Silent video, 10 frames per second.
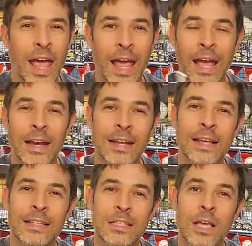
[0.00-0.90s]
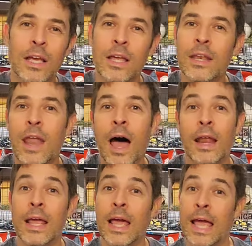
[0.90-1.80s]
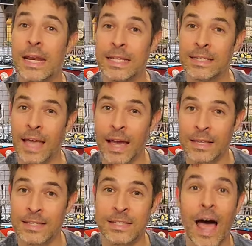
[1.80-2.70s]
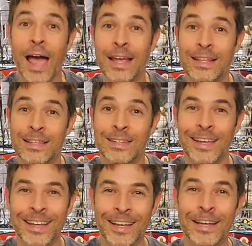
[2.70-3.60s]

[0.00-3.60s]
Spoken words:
And it's not an exact science